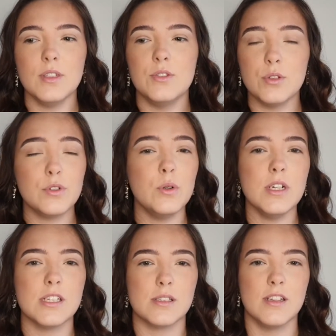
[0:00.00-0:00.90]
So of
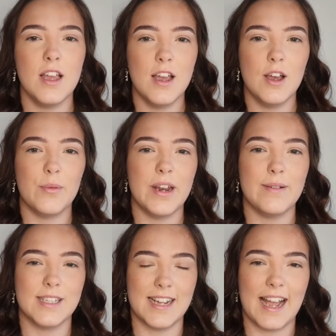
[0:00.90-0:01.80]
course, when I
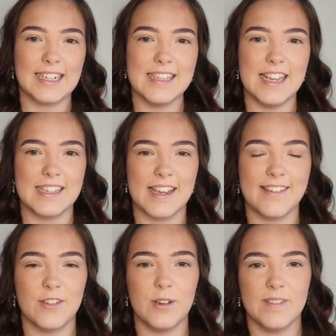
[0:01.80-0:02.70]
was tagged in this, I
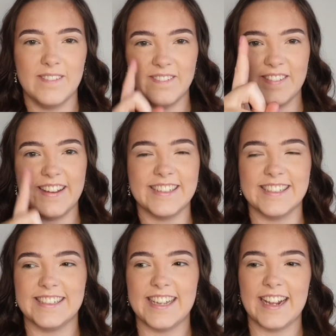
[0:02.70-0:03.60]
thought that is
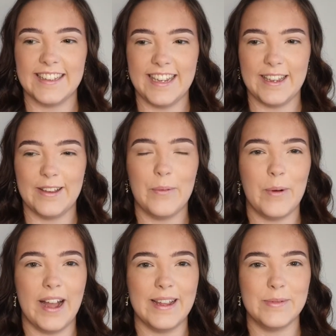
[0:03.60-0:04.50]
exactly
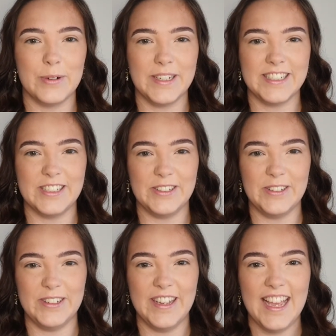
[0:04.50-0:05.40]
what I am going to
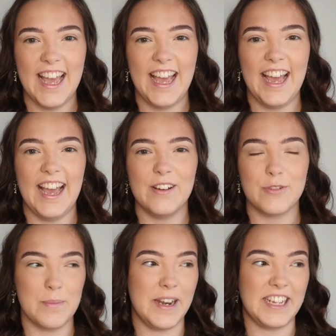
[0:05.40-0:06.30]
do
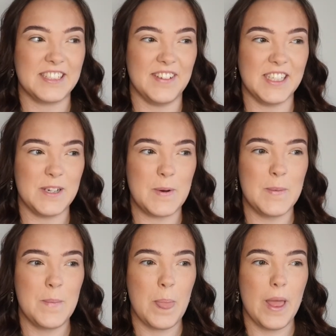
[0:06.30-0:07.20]
for my next video.
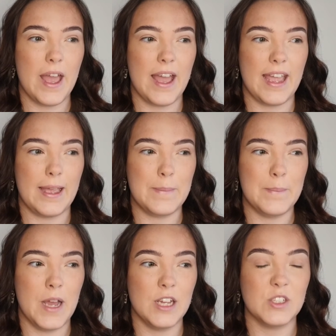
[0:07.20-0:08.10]

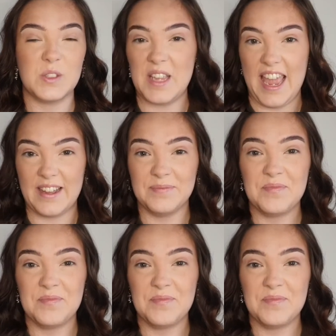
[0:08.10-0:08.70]
Today